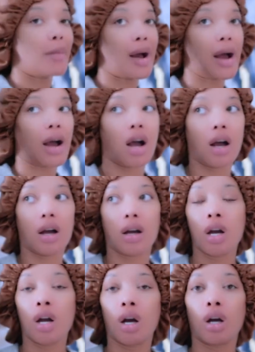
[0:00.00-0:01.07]
my
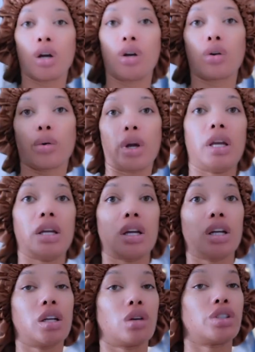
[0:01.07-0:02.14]
green
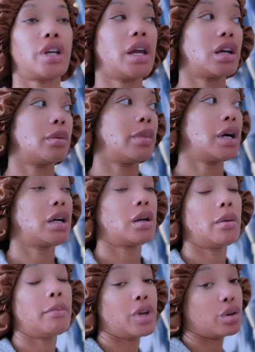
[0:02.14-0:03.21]
Dolce and Gabbana
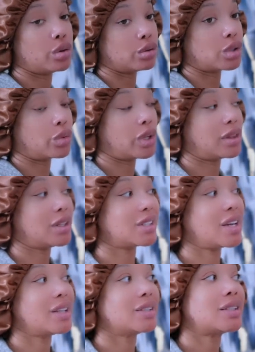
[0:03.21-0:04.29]
mules with this
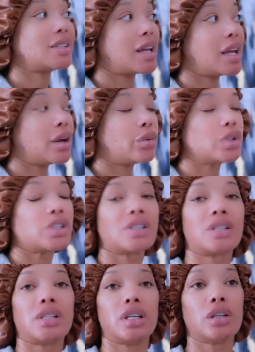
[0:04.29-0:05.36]
instead, which is
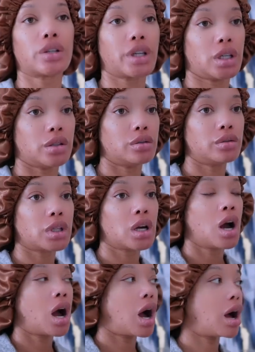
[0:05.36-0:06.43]
still cute.
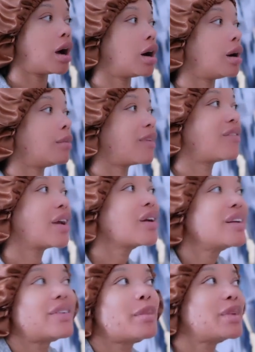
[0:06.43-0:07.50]
Um
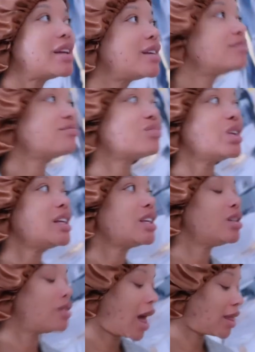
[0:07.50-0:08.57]
very feminine, really
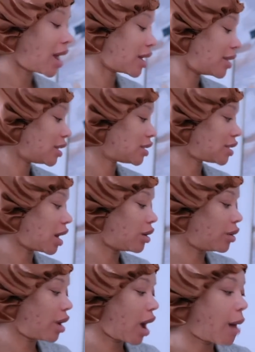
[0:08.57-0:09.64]
cute. I like that. So
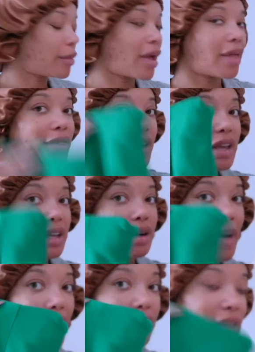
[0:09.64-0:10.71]
I'm thinking about